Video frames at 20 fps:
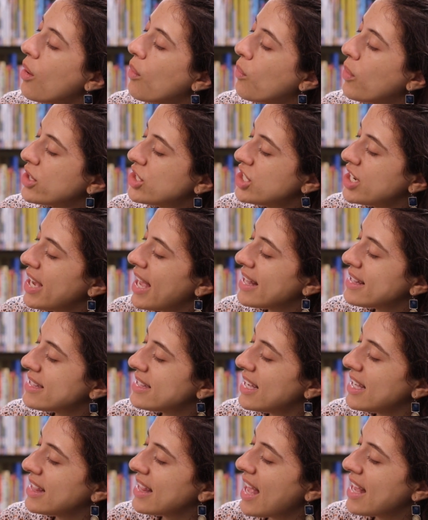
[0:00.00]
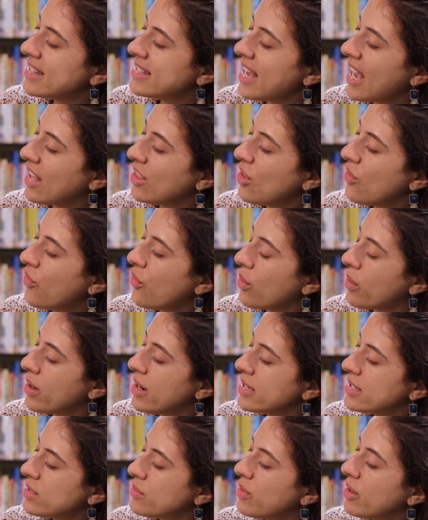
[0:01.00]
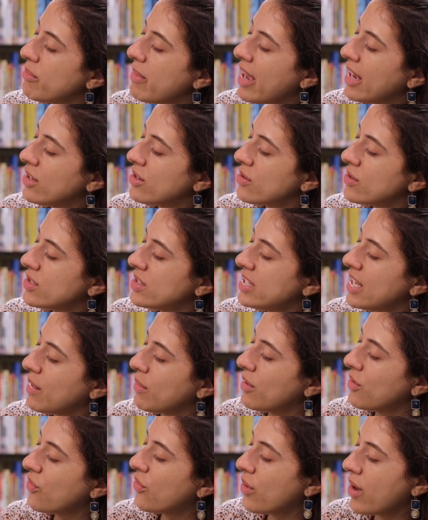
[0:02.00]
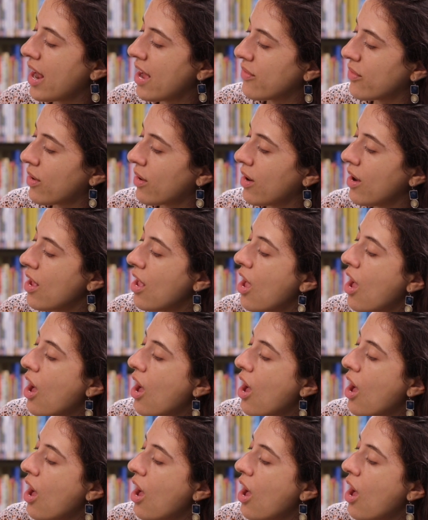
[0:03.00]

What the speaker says: What she had seen that day in the forest remained her secret forever.